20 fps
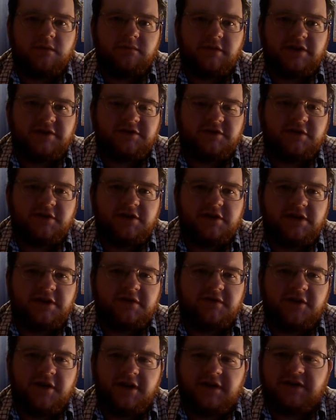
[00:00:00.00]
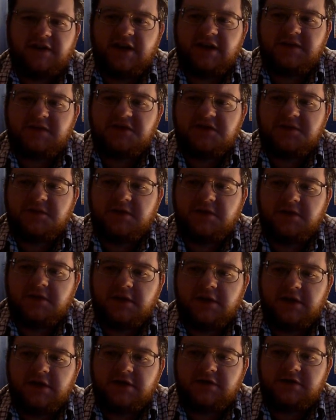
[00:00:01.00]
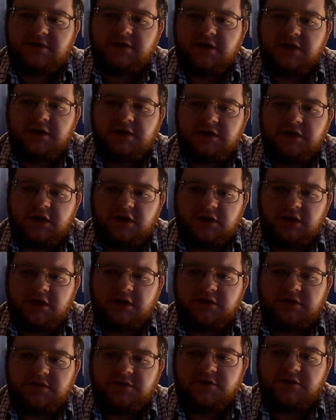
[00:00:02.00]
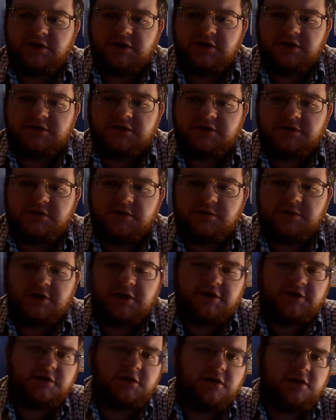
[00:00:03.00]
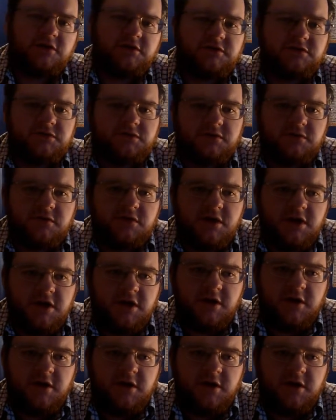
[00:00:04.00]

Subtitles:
It's certainly a very tasty beer, and it's got a lot of the fruitiness to it, but it's also